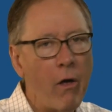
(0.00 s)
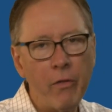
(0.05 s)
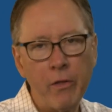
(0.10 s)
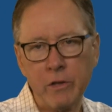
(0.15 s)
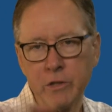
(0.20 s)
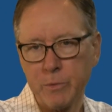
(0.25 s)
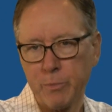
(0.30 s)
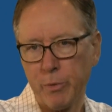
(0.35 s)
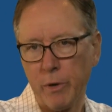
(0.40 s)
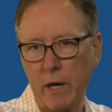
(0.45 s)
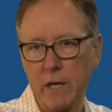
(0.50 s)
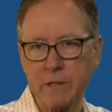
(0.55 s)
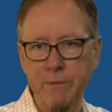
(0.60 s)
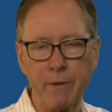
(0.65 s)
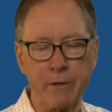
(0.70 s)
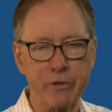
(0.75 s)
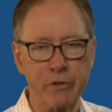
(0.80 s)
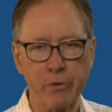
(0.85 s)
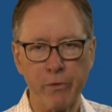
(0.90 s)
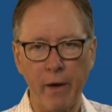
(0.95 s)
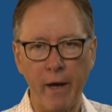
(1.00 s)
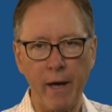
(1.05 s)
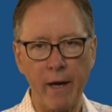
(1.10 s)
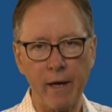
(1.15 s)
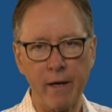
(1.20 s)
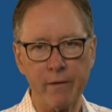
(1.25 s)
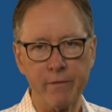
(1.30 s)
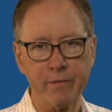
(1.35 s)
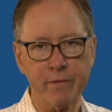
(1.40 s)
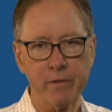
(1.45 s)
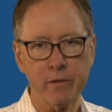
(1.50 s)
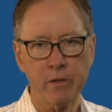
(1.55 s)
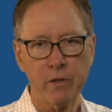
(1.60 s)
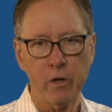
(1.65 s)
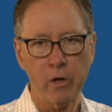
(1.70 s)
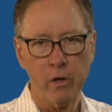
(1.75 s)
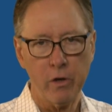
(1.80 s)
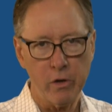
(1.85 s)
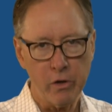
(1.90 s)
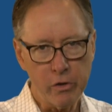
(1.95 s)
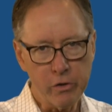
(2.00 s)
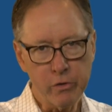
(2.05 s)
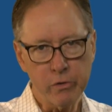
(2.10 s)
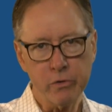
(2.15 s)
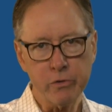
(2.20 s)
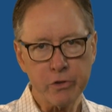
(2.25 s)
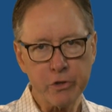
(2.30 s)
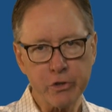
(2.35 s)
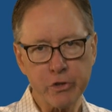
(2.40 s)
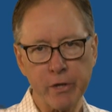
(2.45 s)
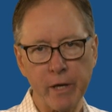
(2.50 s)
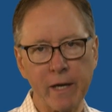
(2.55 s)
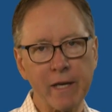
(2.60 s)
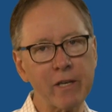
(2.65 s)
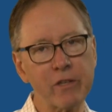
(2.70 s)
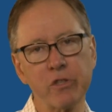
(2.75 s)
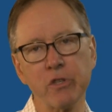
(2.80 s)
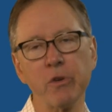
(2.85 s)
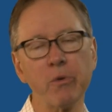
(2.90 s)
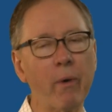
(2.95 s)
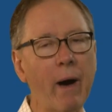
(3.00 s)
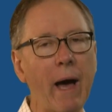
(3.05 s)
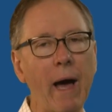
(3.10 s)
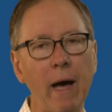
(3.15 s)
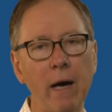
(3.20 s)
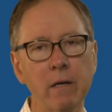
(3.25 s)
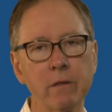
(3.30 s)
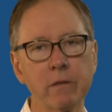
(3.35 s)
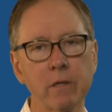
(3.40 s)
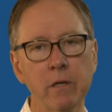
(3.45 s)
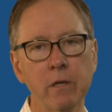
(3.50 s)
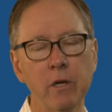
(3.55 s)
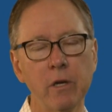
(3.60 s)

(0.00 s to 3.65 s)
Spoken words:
those prospects you have, who's checking you out?